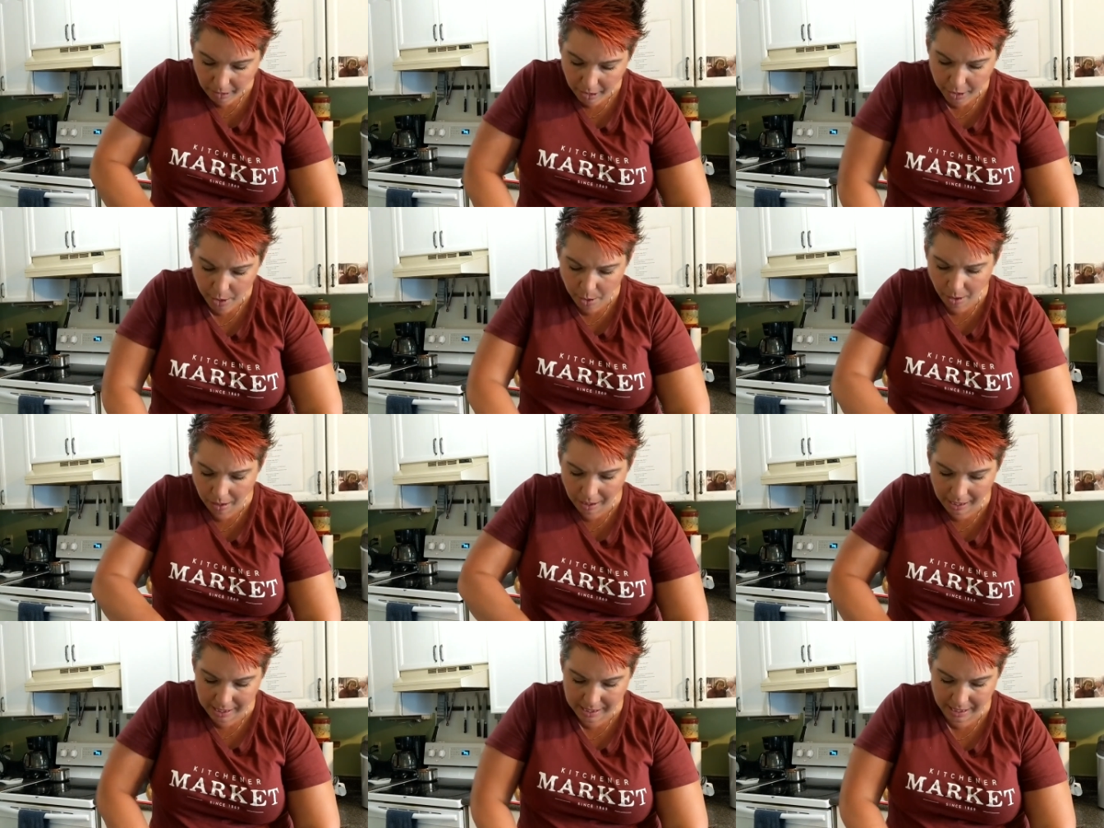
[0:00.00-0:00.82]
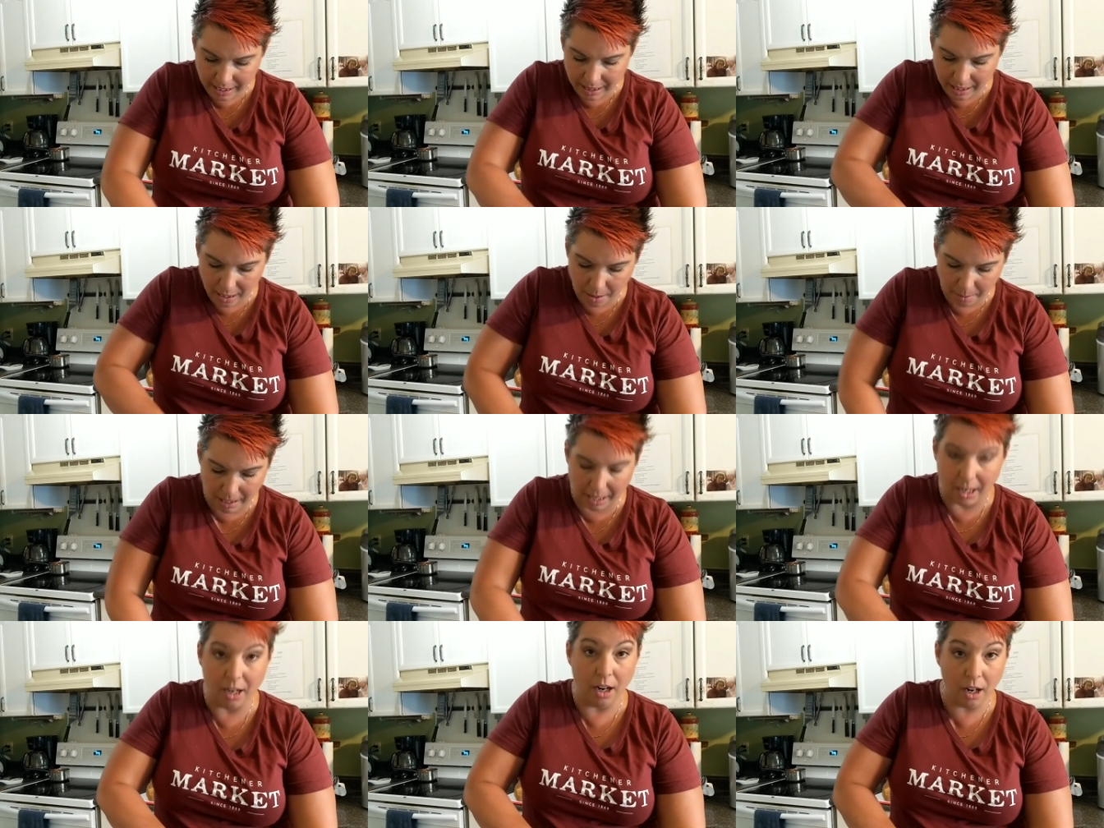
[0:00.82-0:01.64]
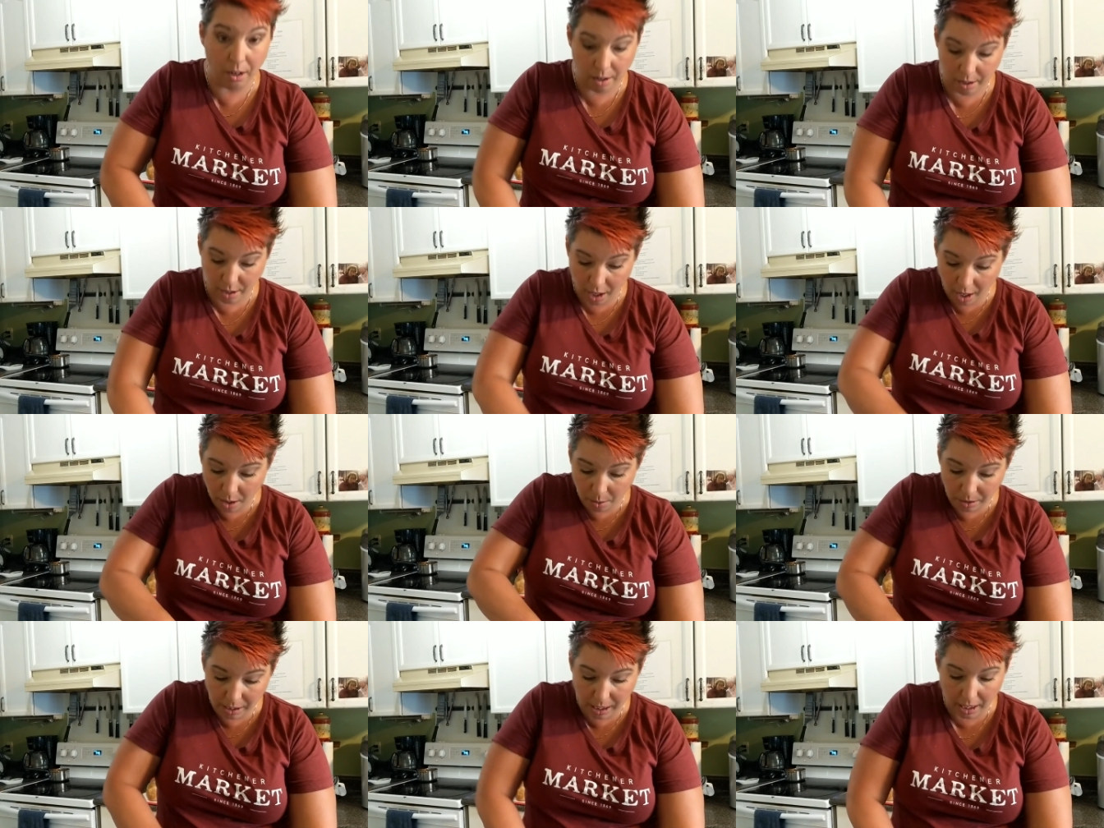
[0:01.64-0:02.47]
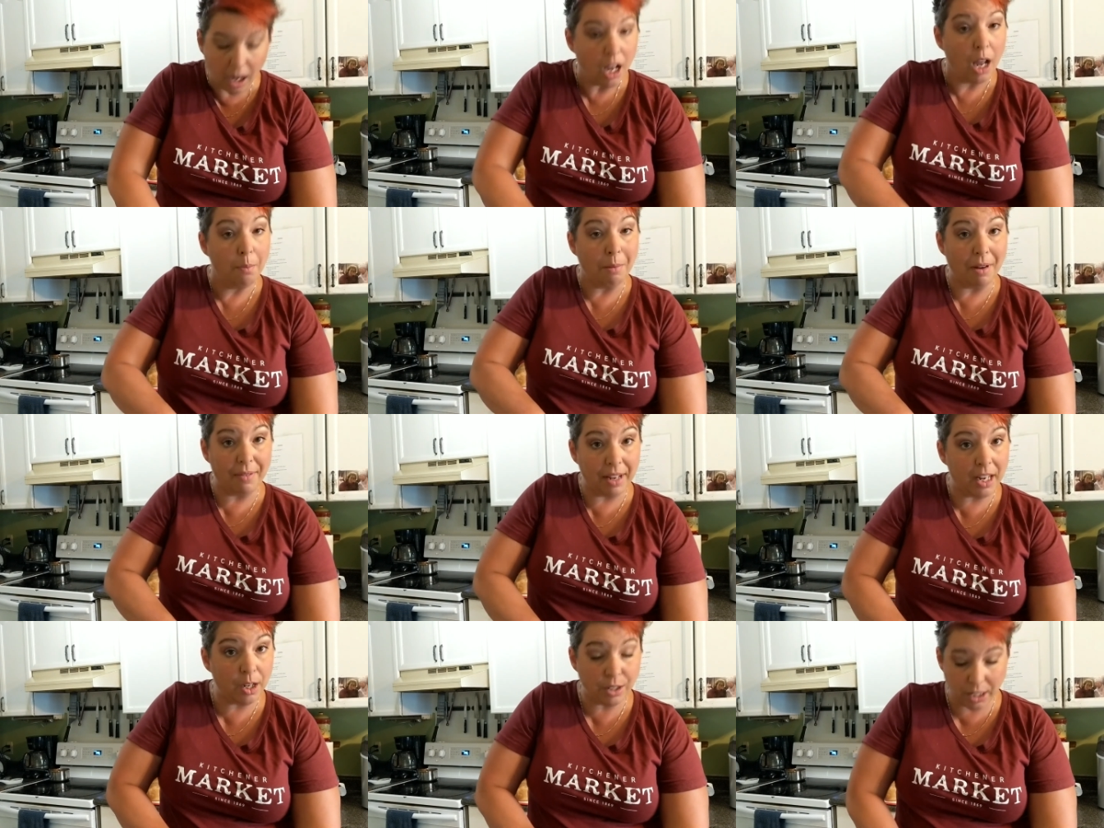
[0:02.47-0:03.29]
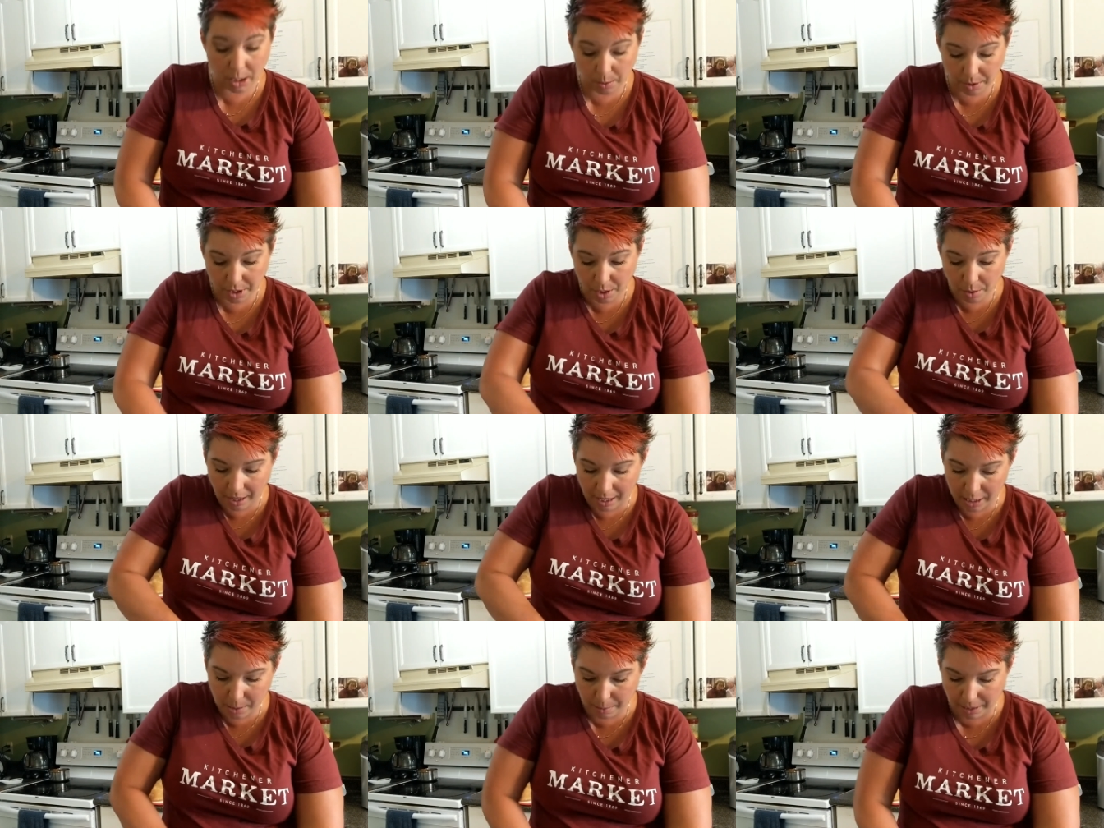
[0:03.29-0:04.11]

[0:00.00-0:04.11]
utilizing them in not only my videos I do with you guys,